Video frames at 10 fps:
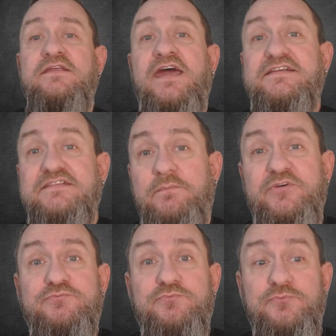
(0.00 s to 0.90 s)
Next up
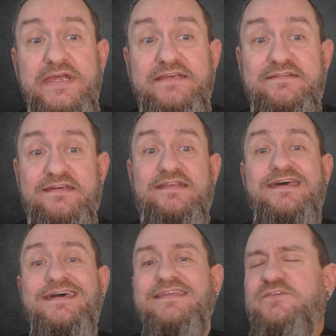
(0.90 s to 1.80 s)
is reason.
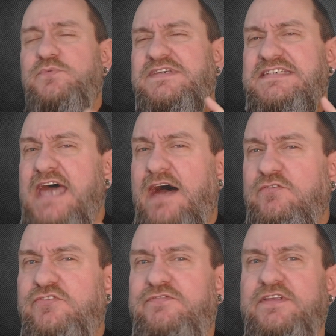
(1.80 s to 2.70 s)
This one
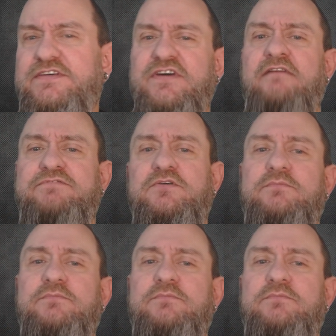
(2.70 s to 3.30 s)
sounds philosophical,